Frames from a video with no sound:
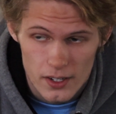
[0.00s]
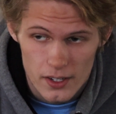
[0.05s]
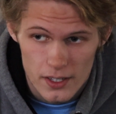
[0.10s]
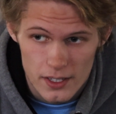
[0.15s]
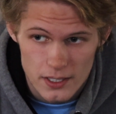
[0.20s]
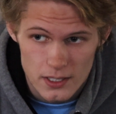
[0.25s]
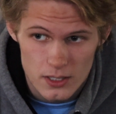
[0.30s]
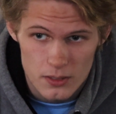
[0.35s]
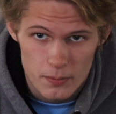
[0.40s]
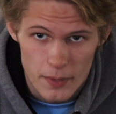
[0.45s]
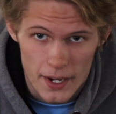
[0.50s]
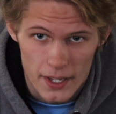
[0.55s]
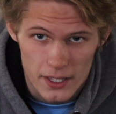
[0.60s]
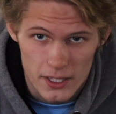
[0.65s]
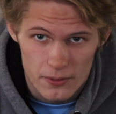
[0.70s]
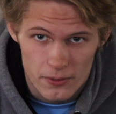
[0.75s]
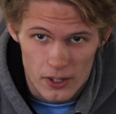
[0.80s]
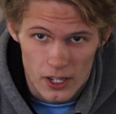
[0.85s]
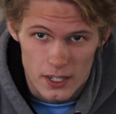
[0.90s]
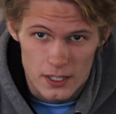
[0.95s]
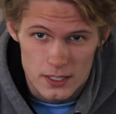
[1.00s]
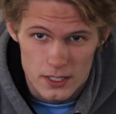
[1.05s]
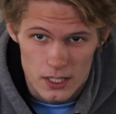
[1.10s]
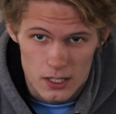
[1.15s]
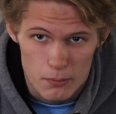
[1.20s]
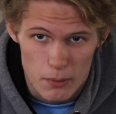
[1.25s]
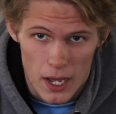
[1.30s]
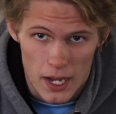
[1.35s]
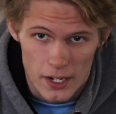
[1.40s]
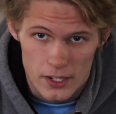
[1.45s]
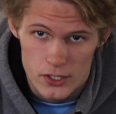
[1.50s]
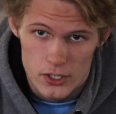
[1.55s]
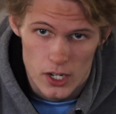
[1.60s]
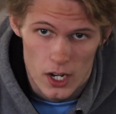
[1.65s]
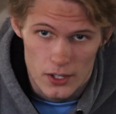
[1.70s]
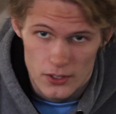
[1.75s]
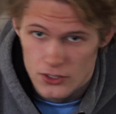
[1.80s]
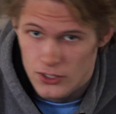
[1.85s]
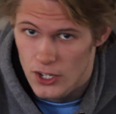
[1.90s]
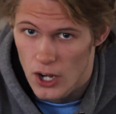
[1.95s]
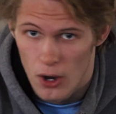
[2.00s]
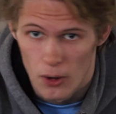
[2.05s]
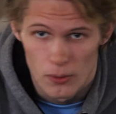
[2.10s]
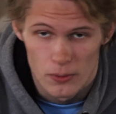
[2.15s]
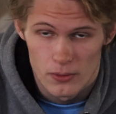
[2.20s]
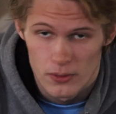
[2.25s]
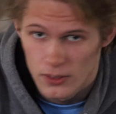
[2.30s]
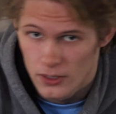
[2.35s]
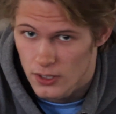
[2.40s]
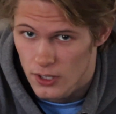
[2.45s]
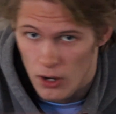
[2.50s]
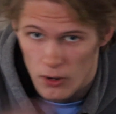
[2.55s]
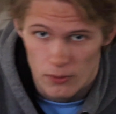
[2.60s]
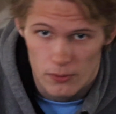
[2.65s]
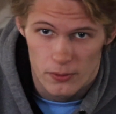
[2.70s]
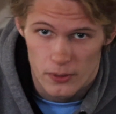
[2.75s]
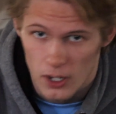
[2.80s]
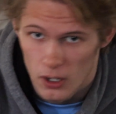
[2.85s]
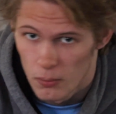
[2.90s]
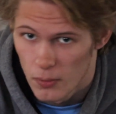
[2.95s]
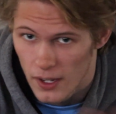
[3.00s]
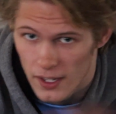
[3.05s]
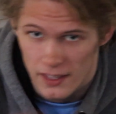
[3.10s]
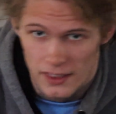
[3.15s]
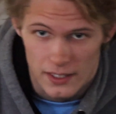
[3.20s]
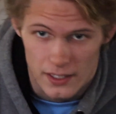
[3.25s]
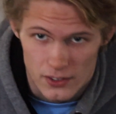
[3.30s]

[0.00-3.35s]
This is mainly for like cinematic shots. Don't film like